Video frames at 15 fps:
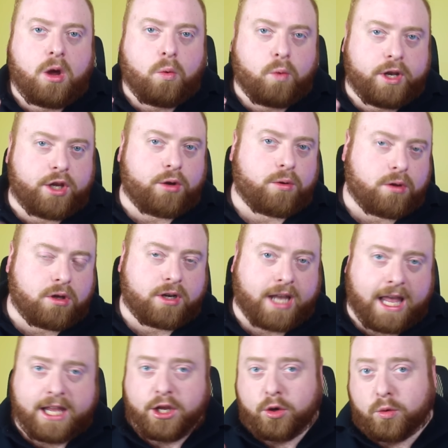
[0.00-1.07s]
when you look
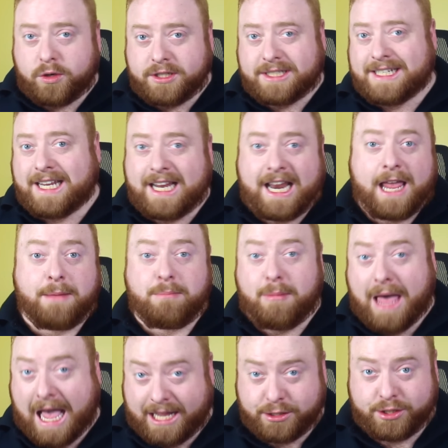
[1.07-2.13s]
at your DNA
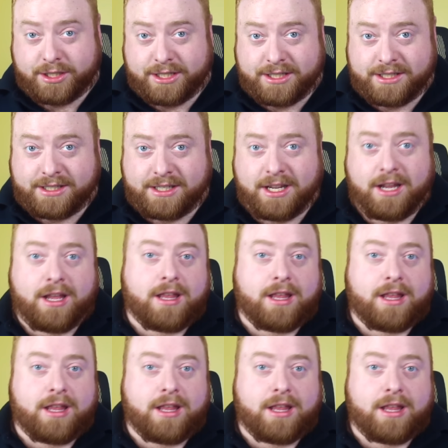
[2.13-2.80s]
matches,